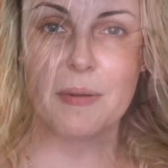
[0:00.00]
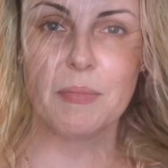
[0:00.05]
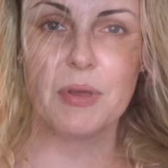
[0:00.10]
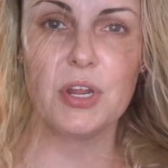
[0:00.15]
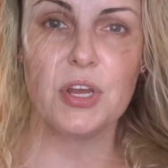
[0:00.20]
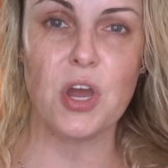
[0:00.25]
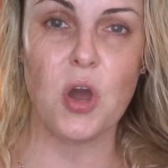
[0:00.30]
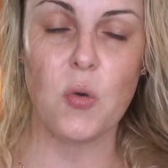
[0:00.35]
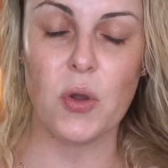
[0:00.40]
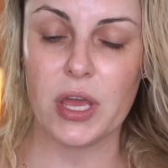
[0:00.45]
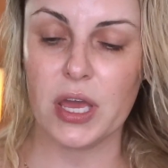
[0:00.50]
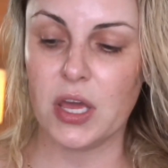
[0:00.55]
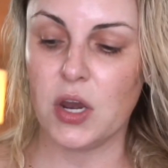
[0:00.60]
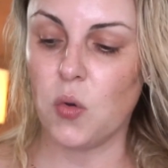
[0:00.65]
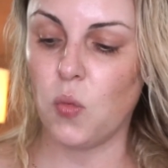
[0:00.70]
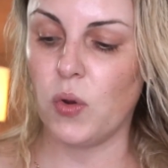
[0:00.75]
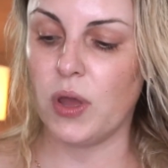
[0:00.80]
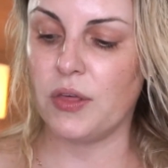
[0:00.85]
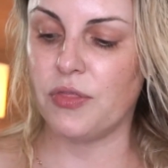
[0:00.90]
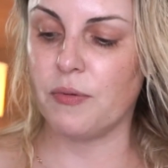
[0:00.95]
I'm going to go
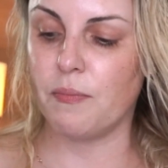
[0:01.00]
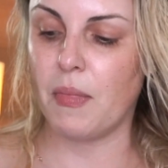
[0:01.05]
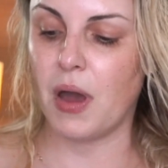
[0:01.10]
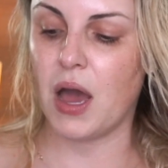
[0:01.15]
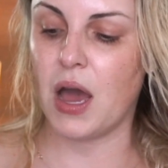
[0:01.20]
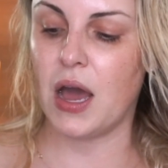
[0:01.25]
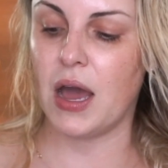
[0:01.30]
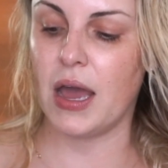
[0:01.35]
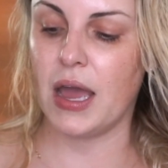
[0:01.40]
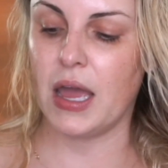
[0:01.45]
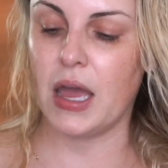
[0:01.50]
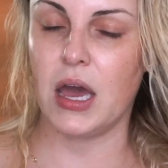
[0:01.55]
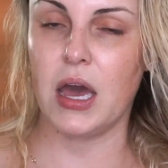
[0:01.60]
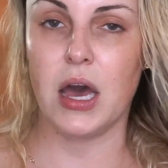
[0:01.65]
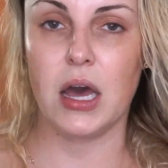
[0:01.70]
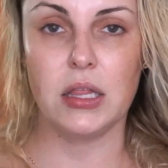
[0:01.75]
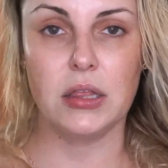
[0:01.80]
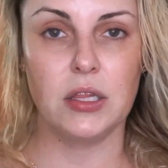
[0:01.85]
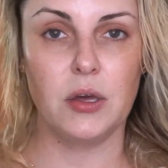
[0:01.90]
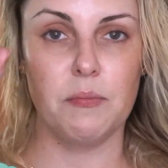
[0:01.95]
in with my
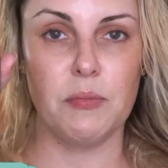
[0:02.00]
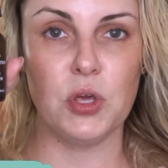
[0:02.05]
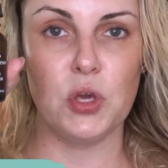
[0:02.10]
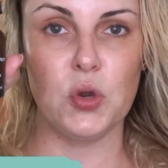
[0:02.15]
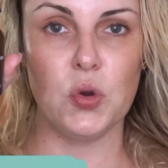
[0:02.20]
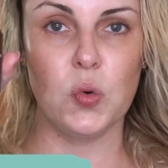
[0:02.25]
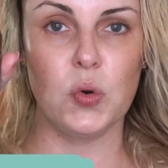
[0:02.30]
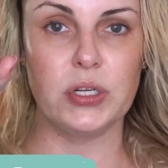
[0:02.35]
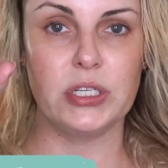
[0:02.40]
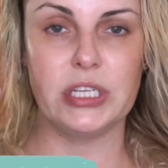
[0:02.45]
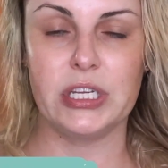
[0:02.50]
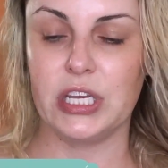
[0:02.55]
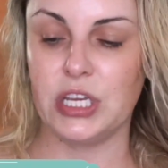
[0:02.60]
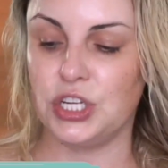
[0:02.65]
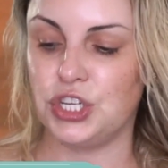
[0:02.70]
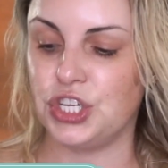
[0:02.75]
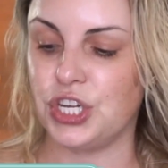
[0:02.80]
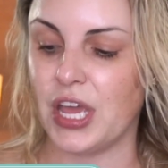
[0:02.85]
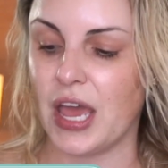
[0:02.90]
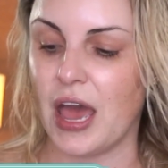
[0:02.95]
Lemieux
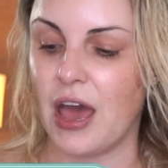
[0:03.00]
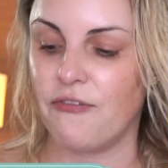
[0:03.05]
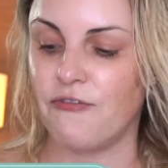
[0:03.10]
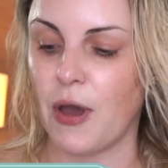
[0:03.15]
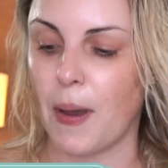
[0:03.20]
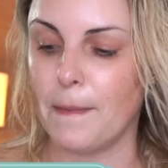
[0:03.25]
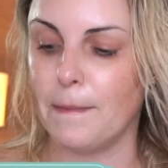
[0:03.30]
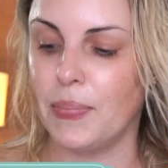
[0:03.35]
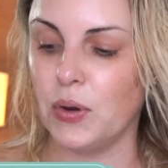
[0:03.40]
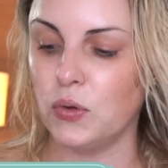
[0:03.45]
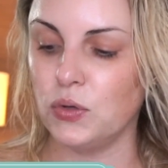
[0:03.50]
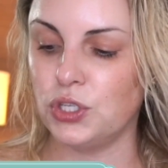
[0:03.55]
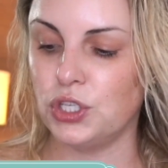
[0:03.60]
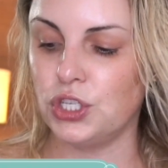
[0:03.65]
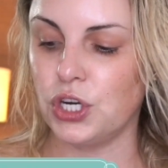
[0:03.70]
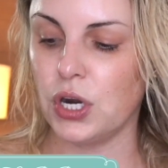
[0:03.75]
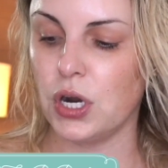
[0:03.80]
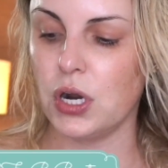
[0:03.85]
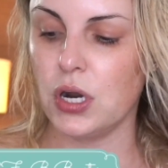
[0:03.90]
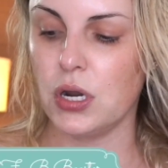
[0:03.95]
TGF
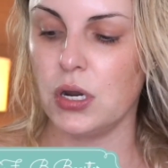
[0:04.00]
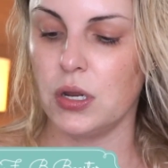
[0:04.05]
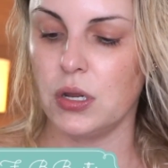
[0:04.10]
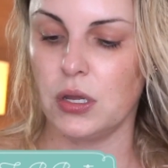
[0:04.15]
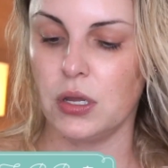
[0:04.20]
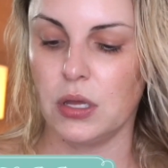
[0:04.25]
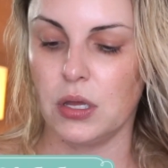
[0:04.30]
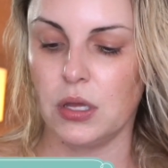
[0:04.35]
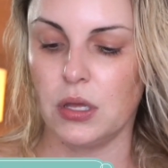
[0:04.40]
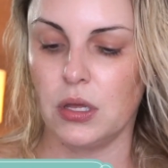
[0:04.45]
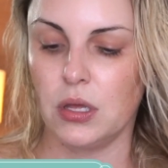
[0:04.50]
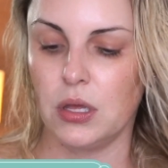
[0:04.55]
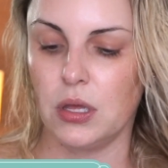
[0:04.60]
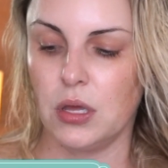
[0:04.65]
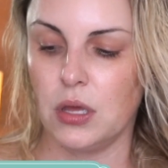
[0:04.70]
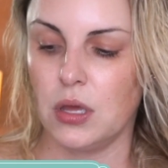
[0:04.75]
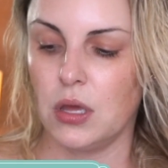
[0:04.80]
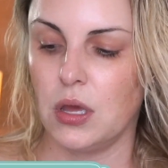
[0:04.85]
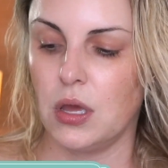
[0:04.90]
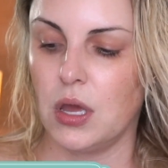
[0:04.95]
Booster.
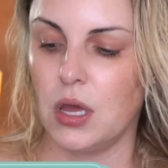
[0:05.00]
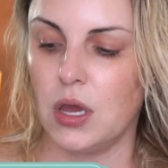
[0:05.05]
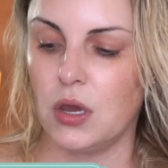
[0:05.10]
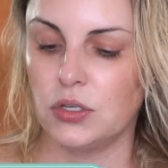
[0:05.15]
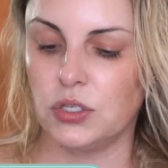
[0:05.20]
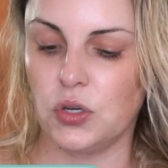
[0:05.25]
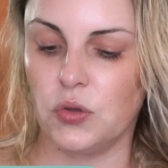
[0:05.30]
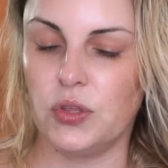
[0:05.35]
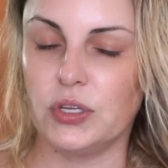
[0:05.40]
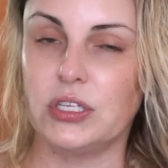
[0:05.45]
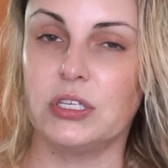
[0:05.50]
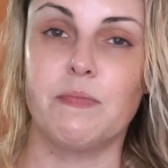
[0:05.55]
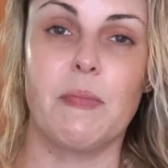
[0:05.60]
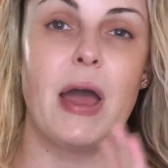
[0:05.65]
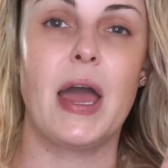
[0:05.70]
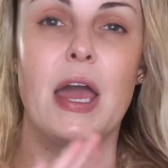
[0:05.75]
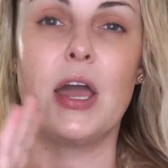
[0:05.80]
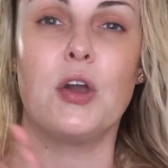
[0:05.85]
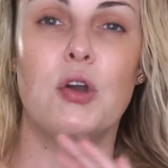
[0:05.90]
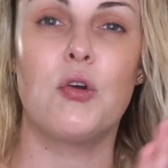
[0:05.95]
So this is
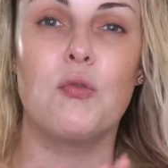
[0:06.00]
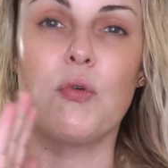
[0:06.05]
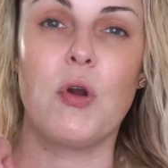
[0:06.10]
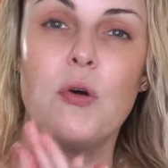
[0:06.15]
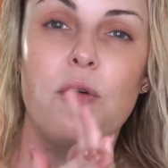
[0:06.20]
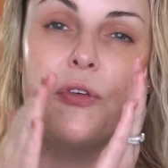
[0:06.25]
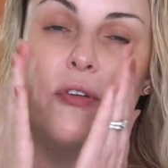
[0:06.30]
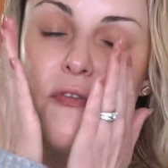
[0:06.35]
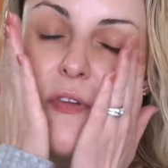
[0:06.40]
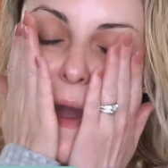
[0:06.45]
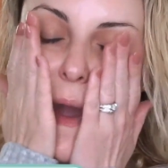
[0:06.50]
my Growth